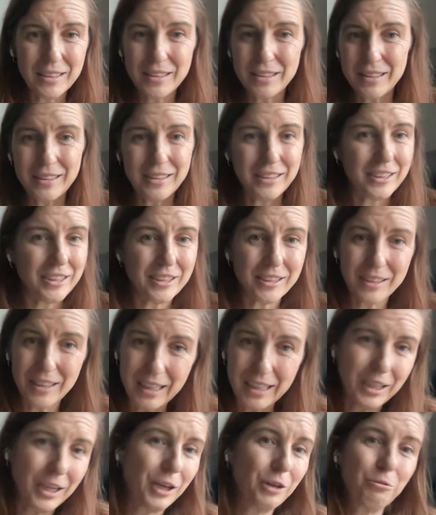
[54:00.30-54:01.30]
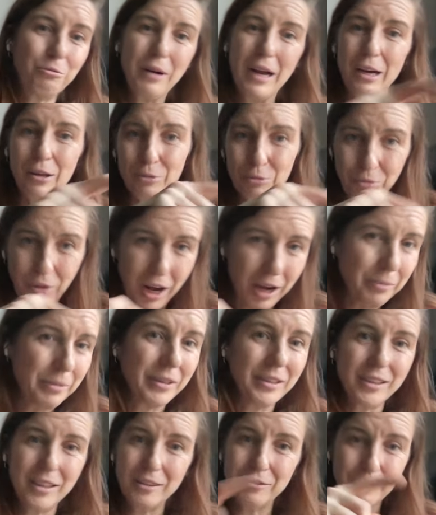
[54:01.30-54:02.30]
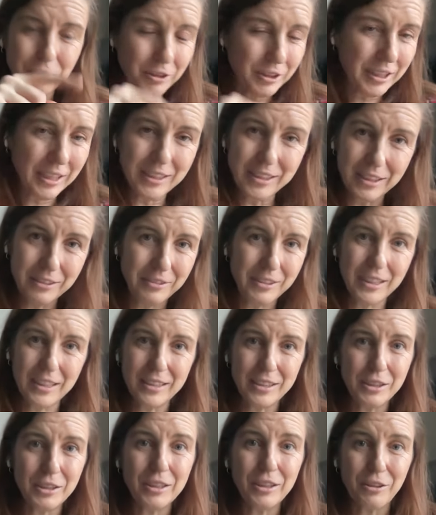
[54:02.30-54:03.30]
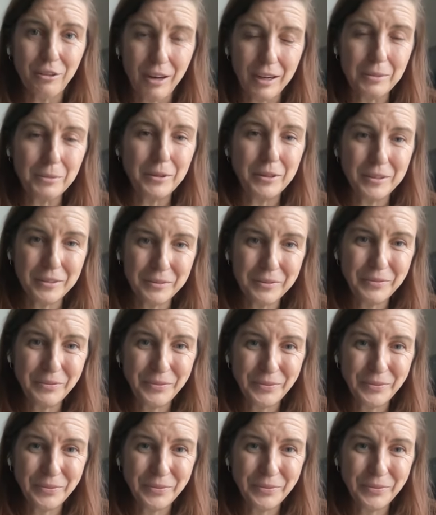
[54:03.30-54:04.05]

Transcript: because it's just like a round robin of creativity. It's incredible.